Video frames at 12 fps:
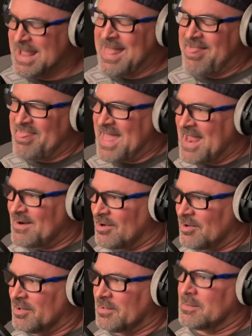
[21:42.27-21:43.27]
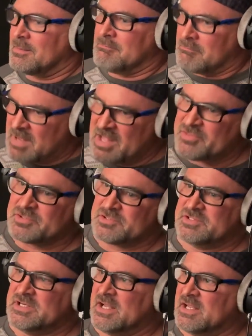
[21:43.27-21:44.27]
that on Mother's
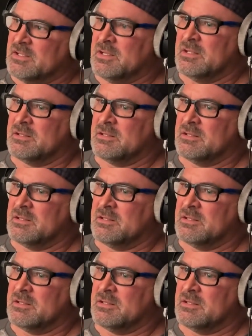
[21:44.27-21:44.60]
Day,